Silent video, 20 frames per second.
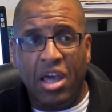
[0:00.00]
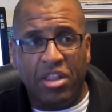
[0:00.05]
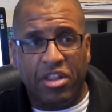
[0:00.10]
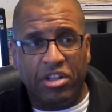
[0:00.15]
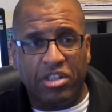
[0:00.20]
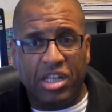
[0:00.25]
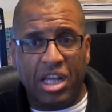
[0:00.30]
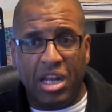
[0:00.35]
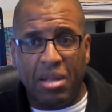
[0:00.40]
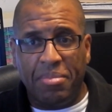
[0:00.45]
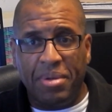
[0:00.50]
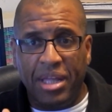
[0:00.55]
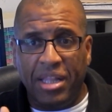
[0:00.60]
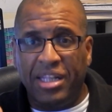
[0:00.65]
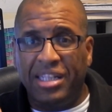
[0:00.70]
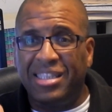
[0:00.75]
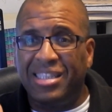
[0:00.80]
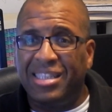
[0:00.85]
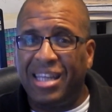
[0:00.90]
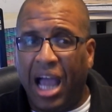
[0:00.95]
There's going to be
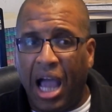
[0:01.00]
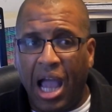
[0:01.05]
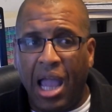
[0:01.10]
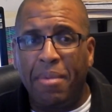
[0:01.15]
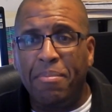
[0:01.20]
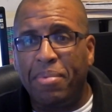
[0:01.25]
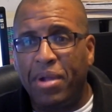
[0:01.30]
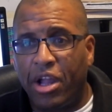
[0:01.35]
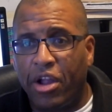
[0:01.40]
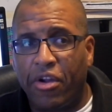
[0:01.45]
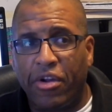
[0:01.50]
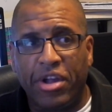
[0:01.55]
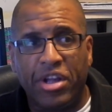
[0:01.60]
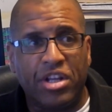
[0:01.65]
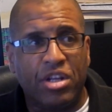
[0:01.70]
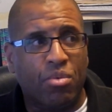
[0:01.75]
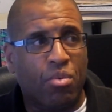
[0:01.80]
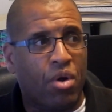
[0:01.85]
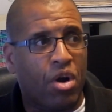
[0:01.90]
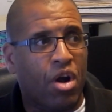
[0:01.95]
this time
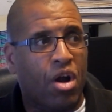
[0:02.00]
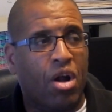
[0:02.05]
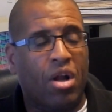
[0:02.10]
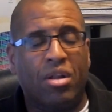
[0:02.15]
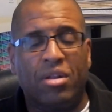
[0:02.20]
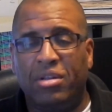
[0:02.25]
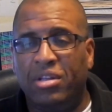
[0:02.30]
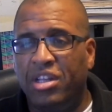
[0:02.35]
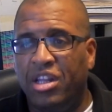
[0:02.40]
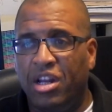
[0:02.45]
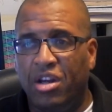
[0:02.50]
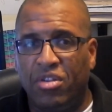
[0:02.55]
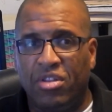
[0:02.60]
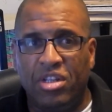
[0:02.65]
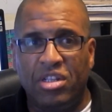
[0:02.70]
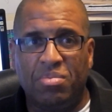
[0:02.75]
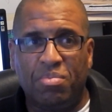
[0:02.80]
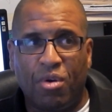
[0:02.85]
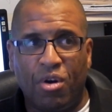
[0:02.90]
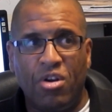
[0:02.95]
period where,
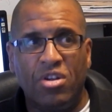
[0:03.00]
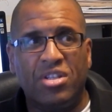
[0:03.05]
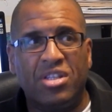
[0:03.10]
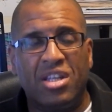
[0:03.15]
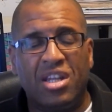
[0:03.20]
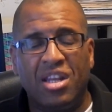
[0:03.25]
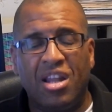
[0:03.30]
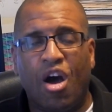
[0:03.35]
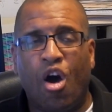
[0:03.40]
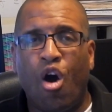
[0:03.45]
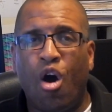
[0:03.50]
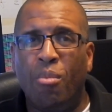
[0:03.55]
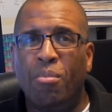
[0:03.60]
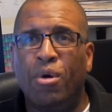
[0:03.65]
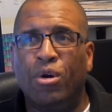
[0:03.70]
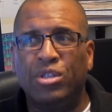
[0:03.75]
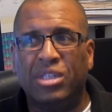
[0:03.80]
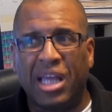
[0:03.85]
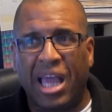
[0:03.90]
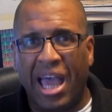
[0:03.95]
this person
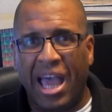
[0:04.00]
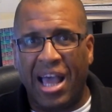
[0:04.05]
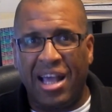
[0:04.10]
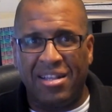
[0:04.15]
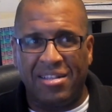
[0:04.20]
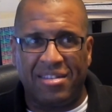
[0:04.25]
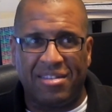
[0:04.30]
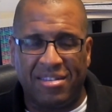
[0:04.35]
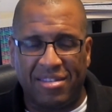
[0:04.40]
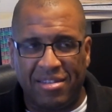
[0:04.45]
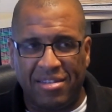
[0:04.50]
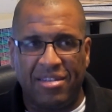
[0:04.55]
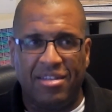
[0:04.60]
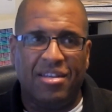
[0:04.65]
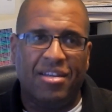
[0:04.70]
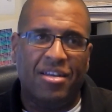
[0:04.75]
almost has,